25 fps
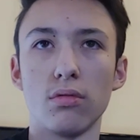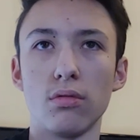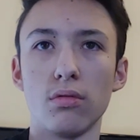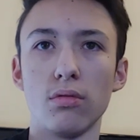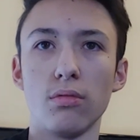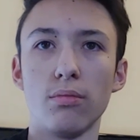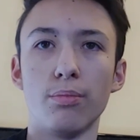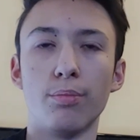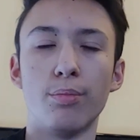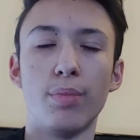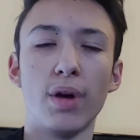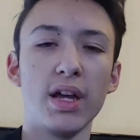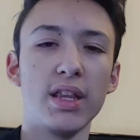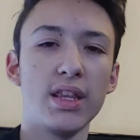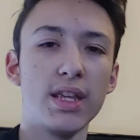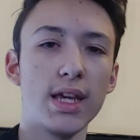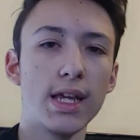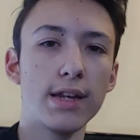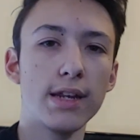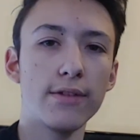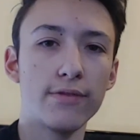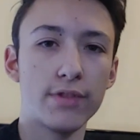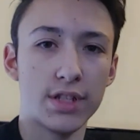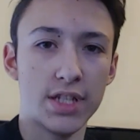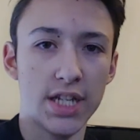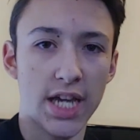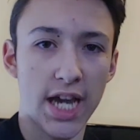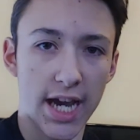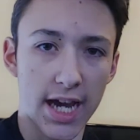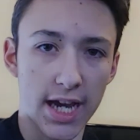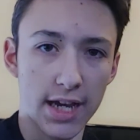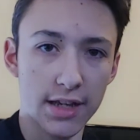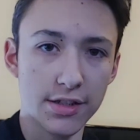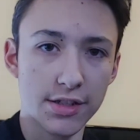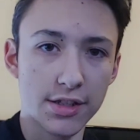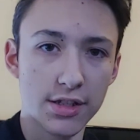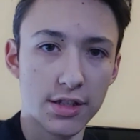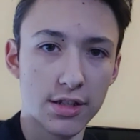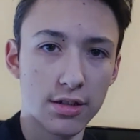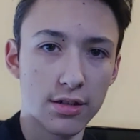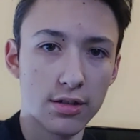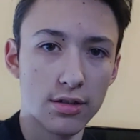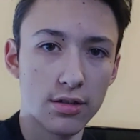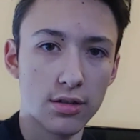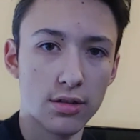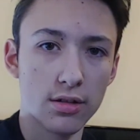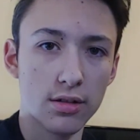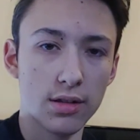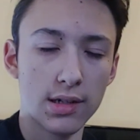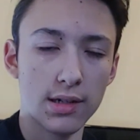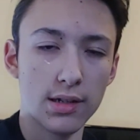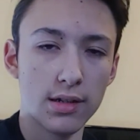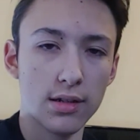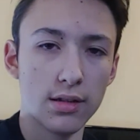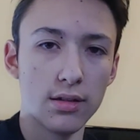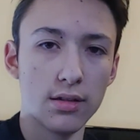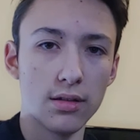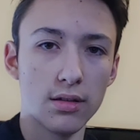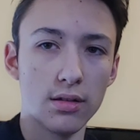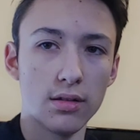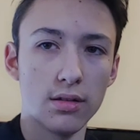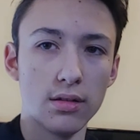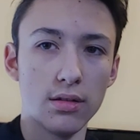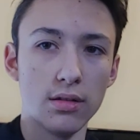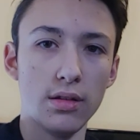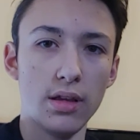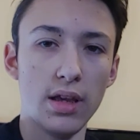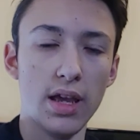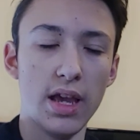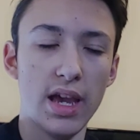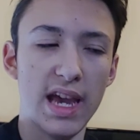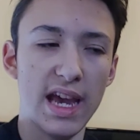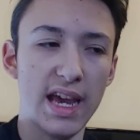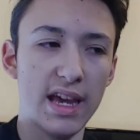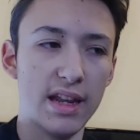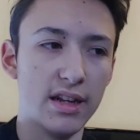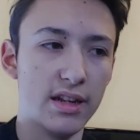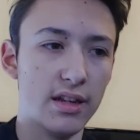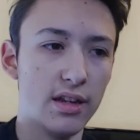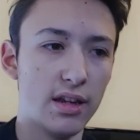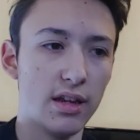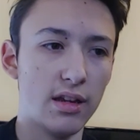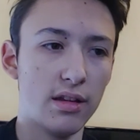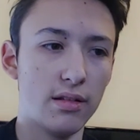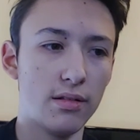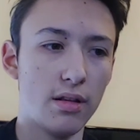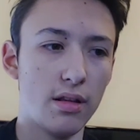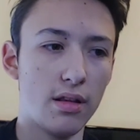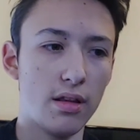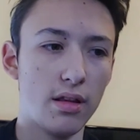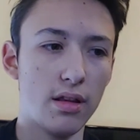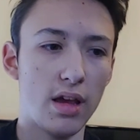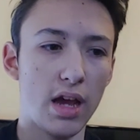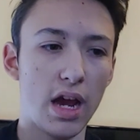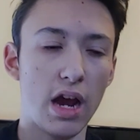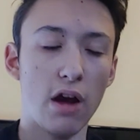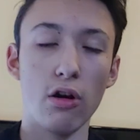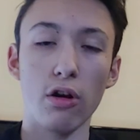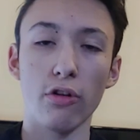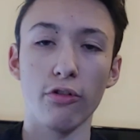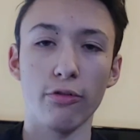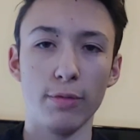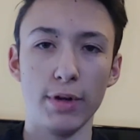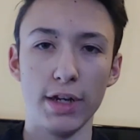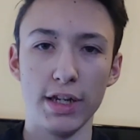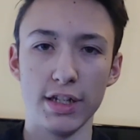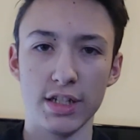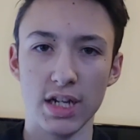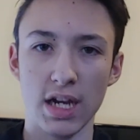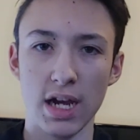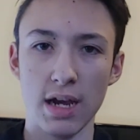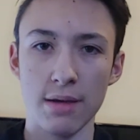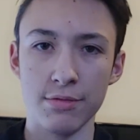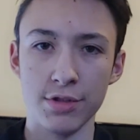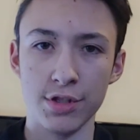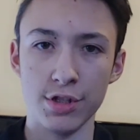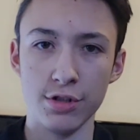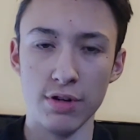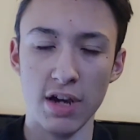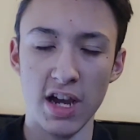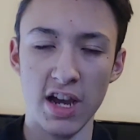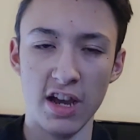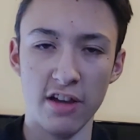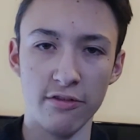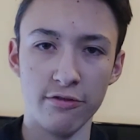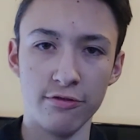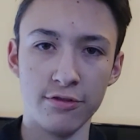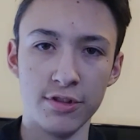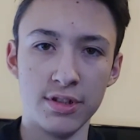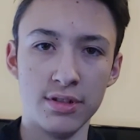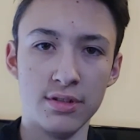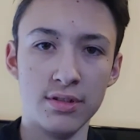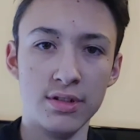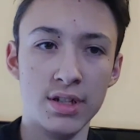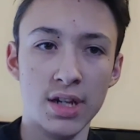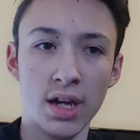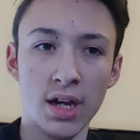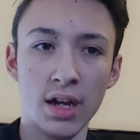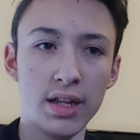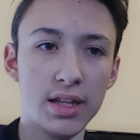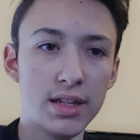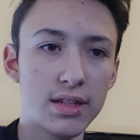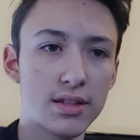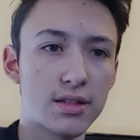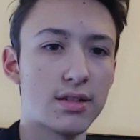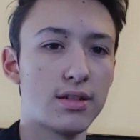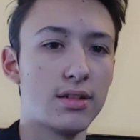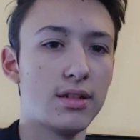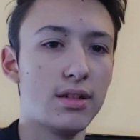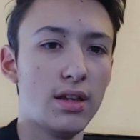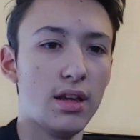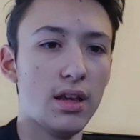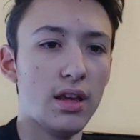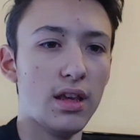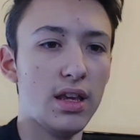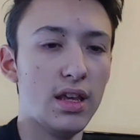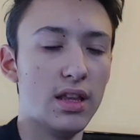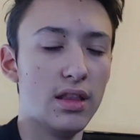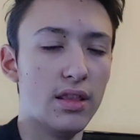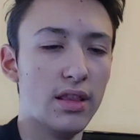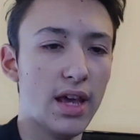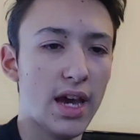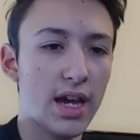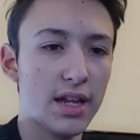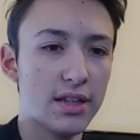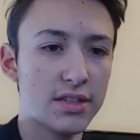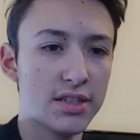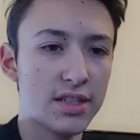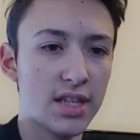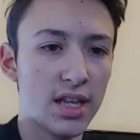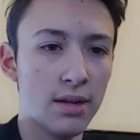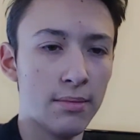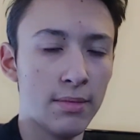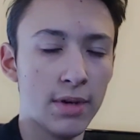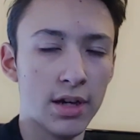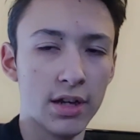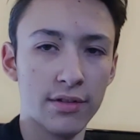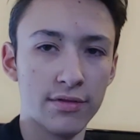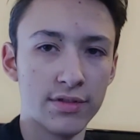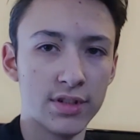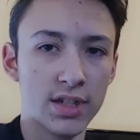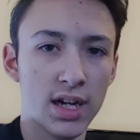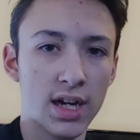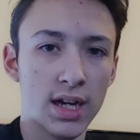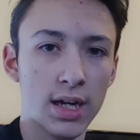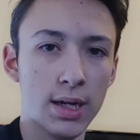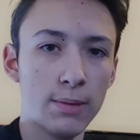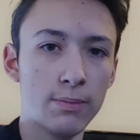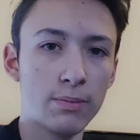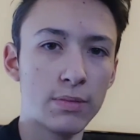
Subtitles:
by the end of the task, and however many times you have done it in that set amount of time,